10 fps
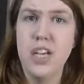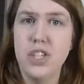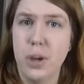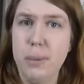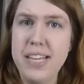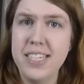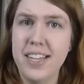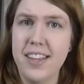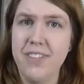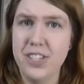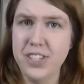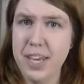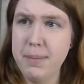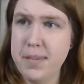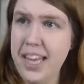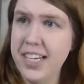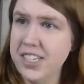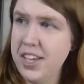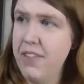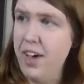So basically, if you just keep telling
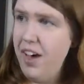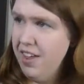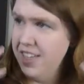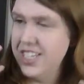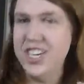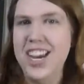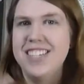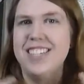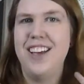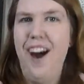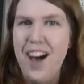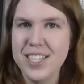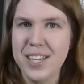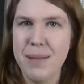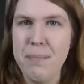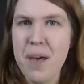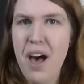yourself, oh, this change is awesome,